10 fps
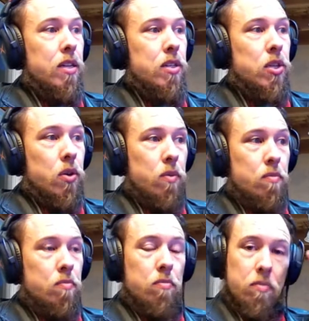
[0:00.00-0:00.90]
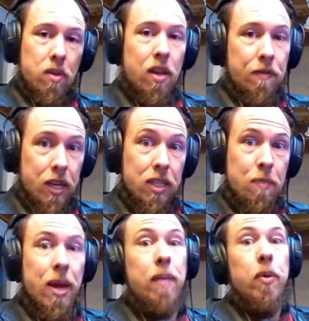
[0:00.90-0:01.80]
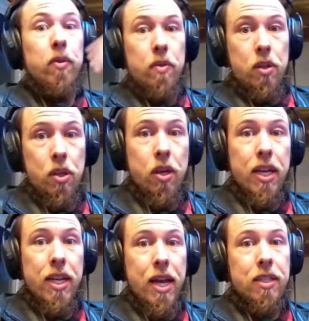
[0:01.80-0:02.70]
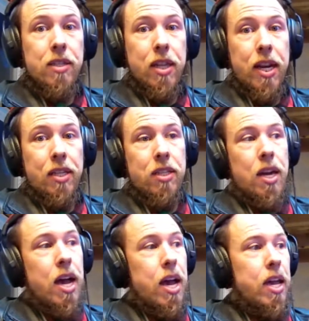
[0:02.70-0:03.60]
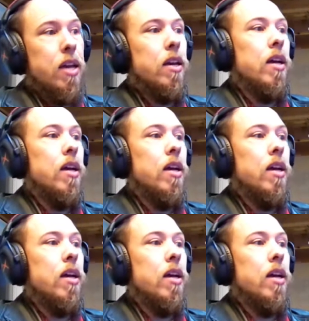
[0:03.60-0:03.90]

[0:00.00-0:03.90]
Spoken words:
So if it is compatible, you index to the next I,